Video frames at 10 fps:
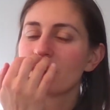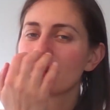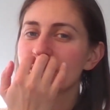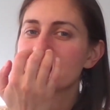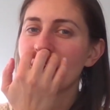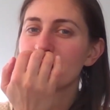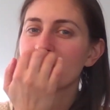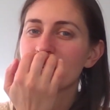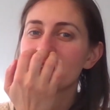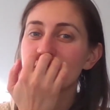Tapping
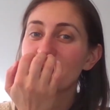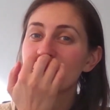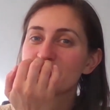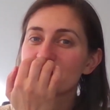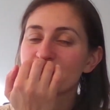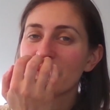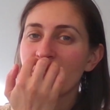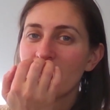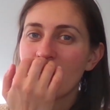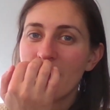under the nose.
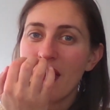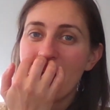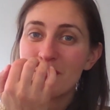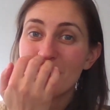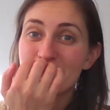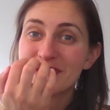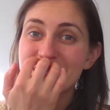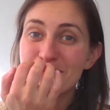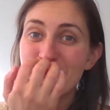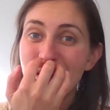I'm open to the
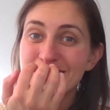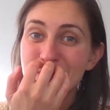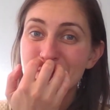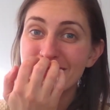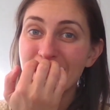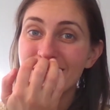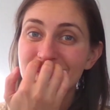possibility